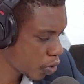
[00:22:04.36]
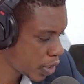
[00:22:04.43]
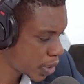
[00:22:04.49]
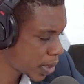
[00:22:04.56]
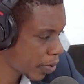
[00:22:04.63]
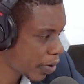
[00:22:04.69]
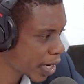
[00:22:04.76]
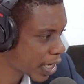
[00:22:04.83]

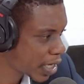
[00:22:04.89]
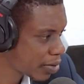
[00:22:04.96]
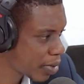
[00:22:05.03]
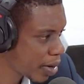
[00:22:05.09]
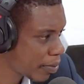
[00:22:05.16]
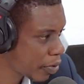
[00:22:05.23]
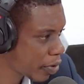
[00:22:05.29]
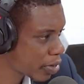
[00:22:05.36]
He's a ranking
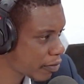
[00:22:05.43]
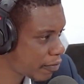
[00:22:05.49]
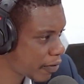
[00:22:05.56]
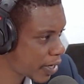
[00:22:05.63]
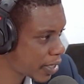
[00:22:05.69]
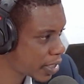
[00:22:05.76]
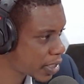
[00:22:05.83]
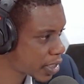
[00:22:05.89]
member on the
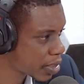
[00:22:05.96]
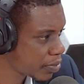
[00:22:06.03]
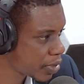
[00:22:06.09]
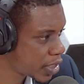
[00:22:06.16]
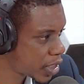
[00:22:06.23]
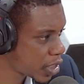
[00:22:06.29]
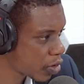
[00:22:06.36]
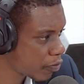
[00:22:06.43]
Finance
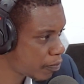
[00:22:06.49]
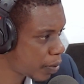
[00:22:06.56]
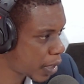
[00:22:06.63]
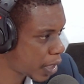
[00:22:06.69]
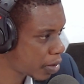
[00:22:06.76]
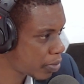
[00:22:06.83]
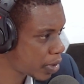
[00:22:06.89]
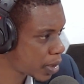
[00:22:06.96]
Committee of
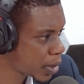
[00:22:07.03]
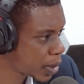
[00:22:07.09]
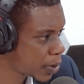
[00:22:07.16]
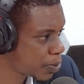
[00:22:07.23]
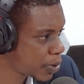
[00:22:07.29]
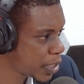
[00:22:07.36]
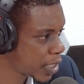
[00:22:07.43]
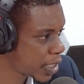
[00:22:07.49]
Parliament,
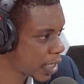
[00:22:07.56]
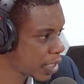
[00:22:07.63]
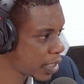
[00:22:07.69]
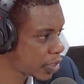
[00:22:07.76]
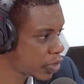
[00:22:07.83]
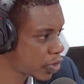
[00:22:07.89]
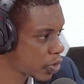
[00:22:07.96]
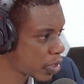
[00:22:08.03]

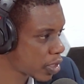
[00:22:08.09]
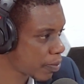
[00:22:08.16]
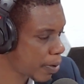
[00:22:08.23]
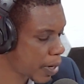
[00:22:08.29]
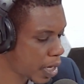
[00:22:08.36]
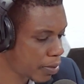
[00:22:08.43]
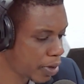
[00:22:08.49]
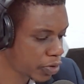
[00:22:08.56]
speaking to the
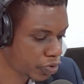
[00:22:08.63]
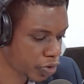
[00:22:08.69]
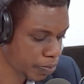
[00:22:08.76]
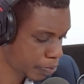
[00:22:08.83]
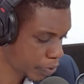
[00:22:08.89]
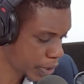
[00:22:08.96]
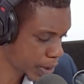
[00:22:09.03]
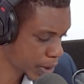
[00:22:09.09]
Parliamentary
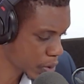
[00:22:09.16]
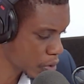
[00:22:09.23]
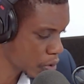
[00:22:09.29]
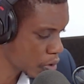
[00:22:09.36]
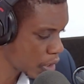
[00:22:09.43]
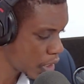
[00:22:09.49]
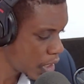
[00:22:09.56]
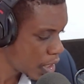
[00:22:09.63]
Press
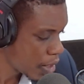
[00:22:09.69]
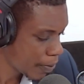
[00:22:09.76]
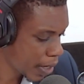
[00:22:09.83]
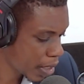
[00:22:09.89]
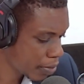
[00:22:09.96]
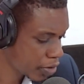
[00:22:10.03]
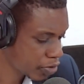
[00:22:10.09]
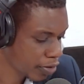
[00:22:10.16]
Corps.
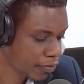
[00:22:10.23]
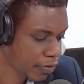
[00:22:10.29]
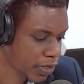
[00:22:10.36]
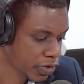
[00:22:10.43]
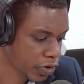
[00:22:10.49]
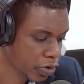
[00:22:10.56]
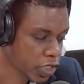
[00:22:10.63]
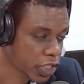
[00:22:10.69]
Parliamentary Affairs
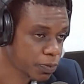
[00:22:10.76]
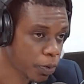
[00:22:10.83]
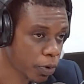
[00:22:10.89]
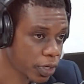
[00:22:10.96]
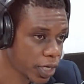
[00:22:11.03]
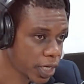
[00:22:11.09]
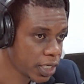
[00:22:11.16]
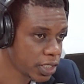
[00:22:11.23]

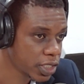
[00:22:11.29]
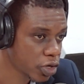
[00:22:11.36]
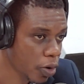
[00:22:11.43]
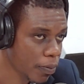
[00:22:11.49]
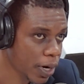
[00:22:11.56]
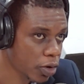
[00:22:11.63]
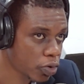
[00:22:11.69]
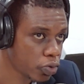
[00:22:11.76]
Correspondent
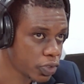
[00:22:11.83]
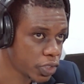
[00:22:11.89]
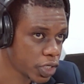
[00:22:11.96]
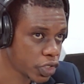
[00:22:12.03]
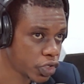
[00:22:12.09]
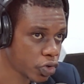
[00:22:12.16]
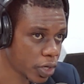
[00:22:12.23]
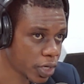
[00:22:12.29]
Komala Kluchi
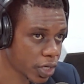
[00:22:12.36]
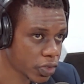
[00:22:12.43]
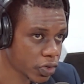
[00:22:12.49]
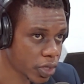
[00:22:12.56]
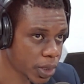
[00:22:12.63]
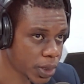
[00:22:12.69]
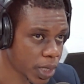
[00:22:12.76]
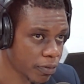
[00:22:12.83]
has joined us on
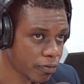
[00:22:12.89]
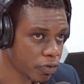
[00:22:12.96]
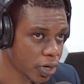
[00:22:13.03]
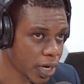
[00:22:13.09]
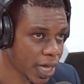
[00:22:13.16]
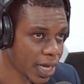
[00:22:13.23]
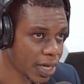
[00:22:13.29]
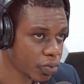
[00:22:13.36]
the telephone
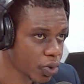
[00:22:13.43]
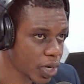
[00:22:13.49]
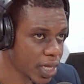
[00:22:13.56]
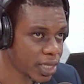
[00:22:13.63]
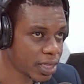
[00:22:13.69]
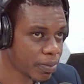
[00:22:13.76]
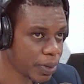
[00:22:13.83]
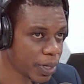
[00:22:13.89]
line
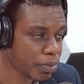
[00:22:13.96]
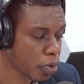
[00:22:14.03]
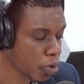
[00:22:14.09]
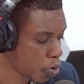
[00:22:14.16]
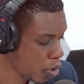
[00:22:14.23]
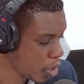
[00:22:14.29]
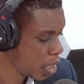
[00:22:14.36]
with a bit more